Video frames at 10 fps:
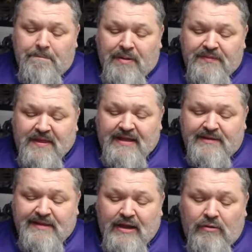But they
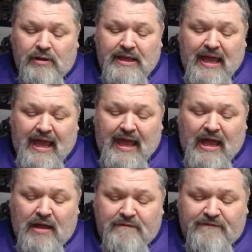literally
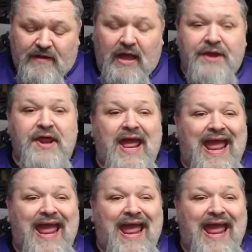have an